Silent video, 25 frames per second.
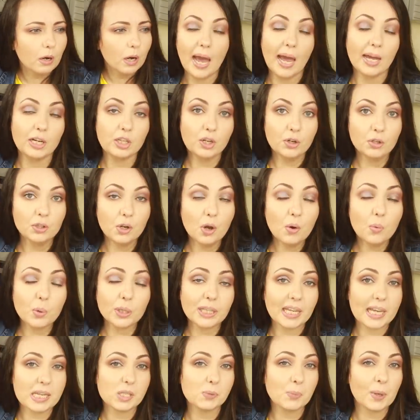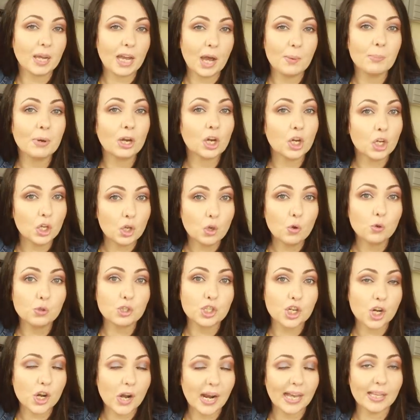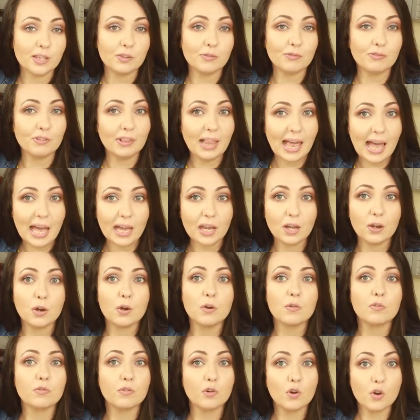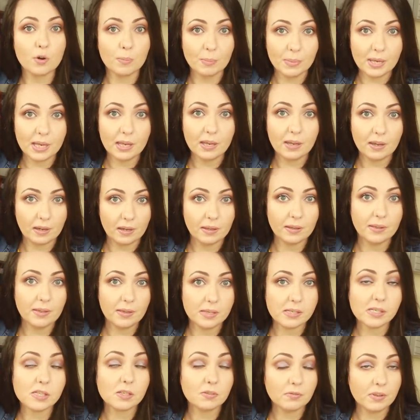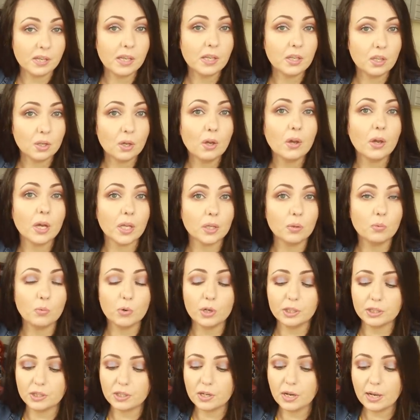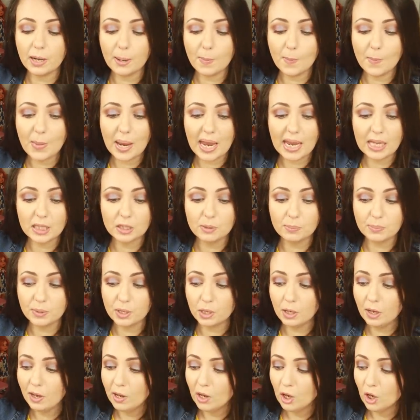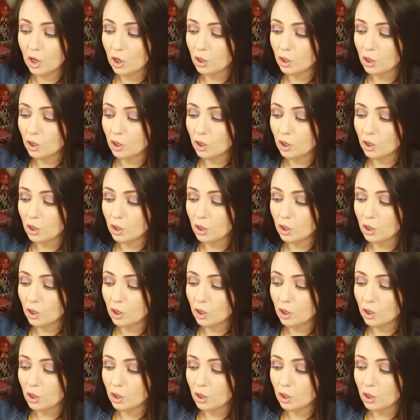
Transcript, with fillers: And you know what has become a huge red flag for me in this video and what really made me